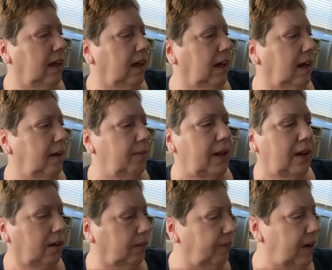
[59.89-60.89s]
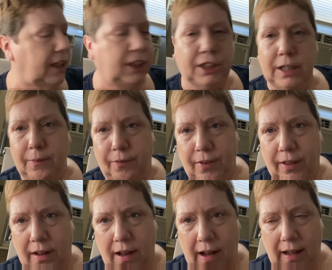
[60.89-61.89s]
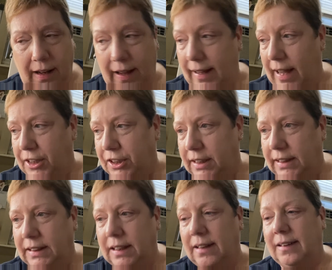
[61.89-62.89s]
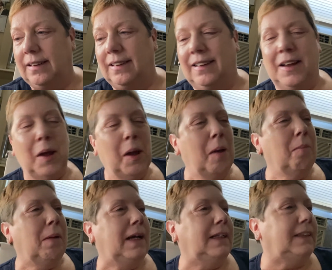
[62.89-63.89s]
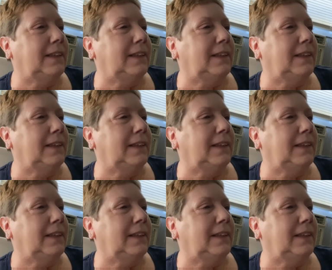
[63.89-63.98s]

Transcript: They're not very cheap for the car like Ashley's, but